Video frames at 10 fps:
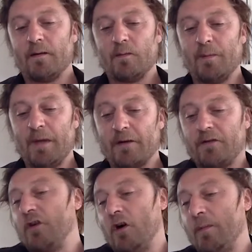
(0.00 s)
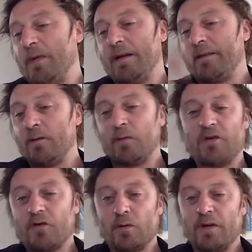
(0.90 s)
we make the job, and then we
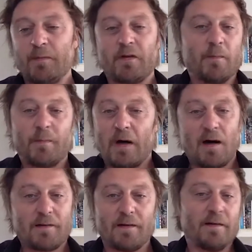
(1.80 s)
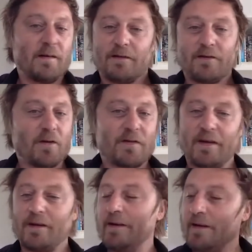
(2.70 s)
showed him some part, and he just
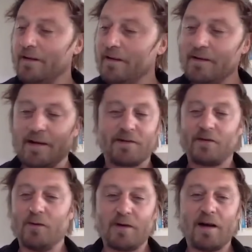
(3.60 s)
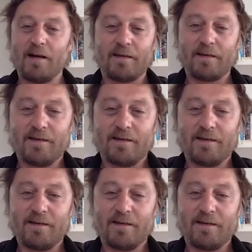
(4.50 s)
said, let's go, guys.